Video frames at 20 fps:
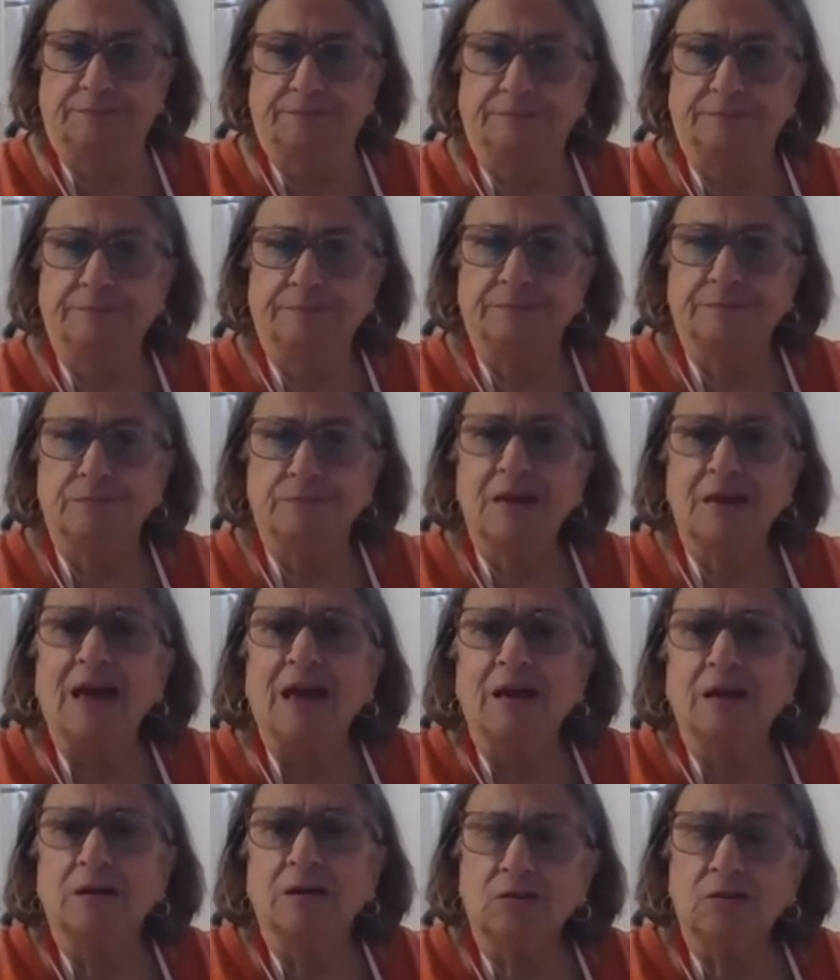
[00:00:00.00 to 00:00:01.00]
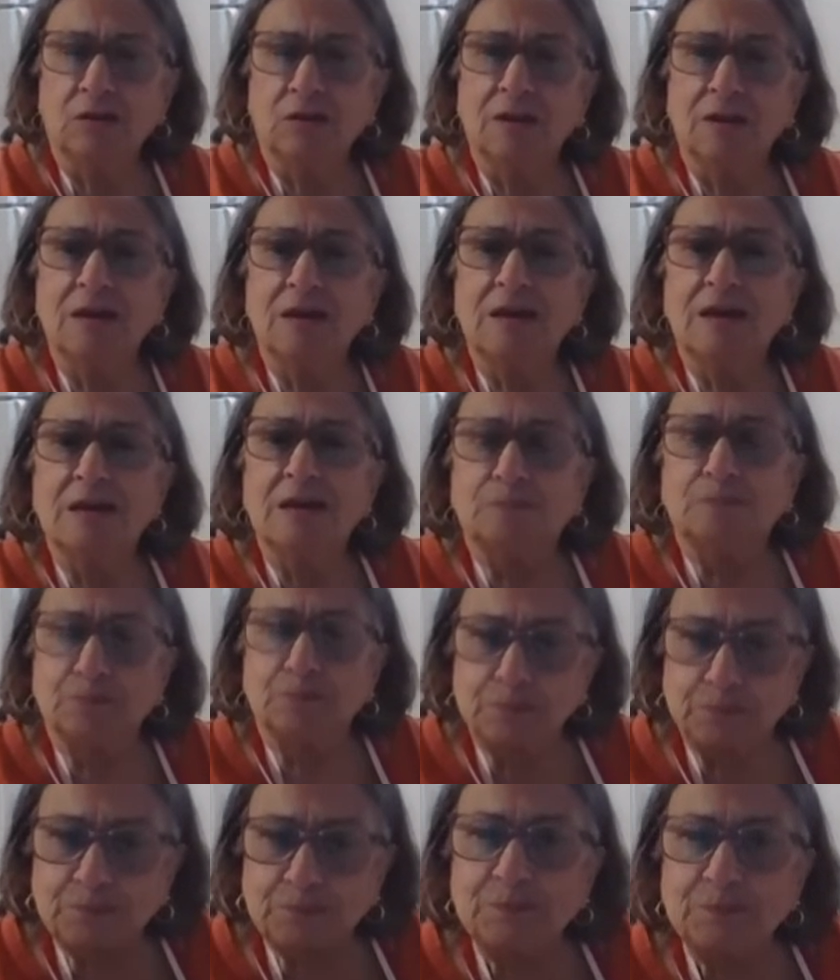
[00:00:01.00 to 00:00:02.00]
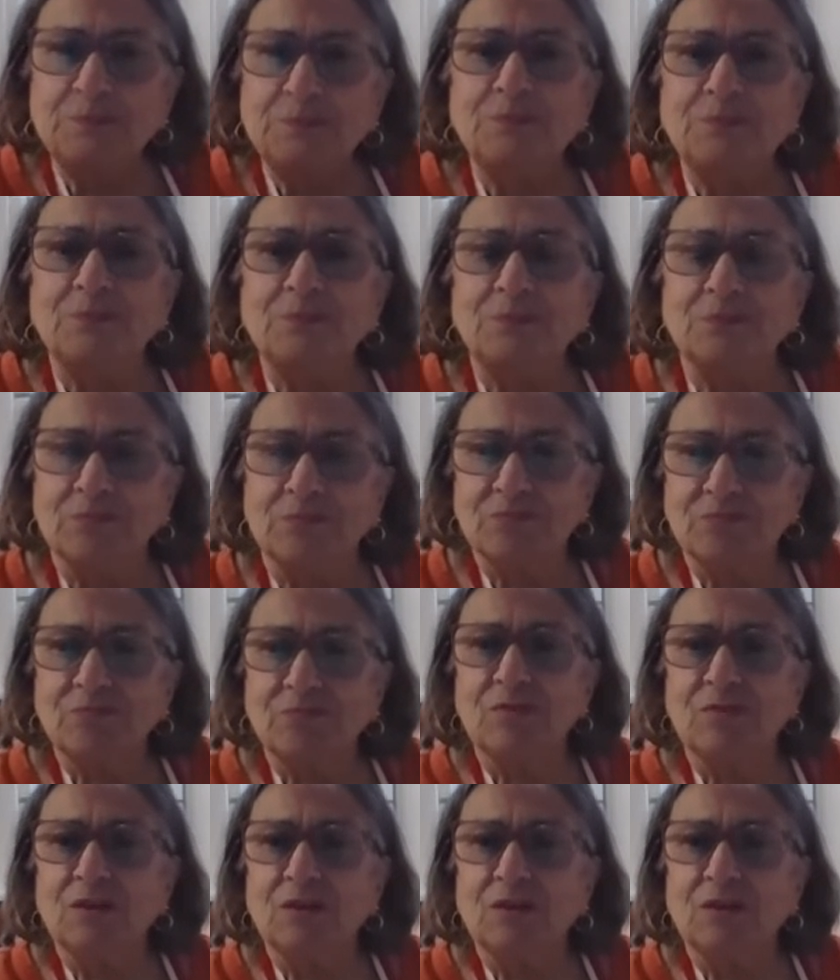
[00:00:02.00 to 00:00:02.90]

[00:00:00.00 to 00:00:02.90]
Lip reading: Okay, so this I've noticed is starting to